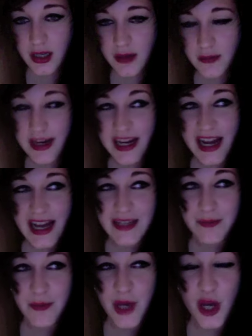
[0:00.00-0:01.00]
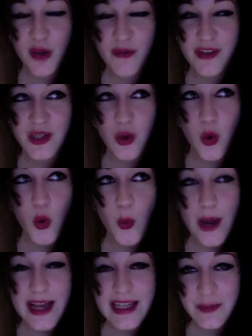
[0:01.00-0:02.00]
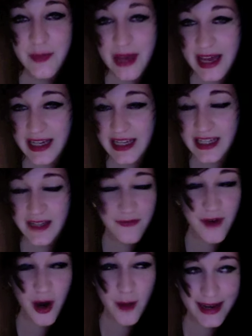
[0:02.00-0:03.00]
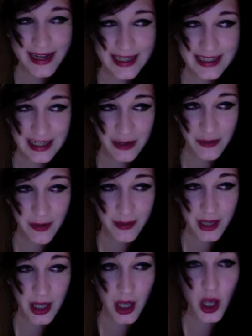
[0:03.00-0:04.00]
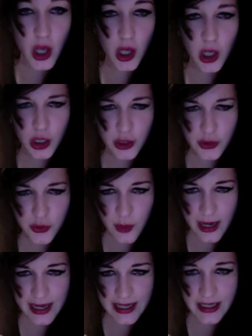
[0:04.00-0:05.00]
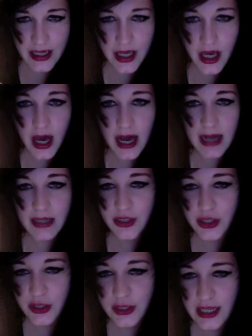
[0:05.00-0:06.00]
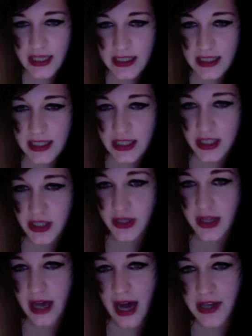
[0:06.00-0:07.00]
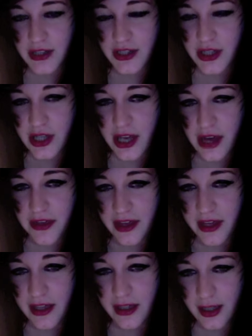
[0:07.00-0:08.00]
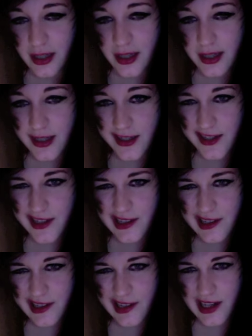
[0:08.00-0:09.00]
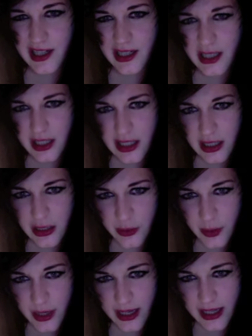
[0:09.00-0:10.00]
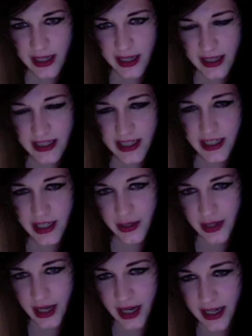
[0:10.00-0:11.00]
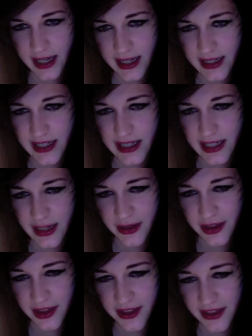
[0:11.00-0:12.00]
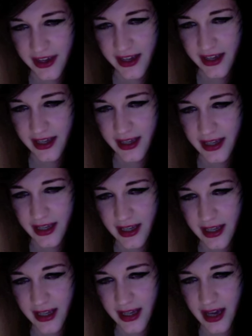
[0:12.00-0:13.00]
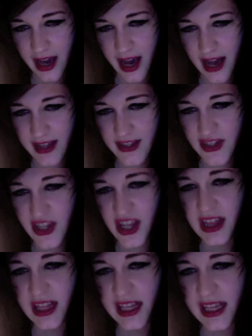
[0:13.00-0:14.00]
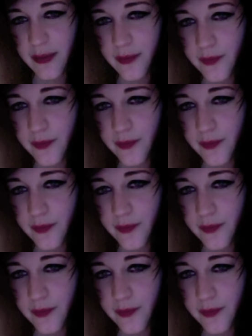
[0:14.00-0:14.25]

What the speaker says: My next move has always been, as far back as I can remember, lose weight and do this and do that and do the other. I did lose weight, I did do that, and I did do the other. And suddenly,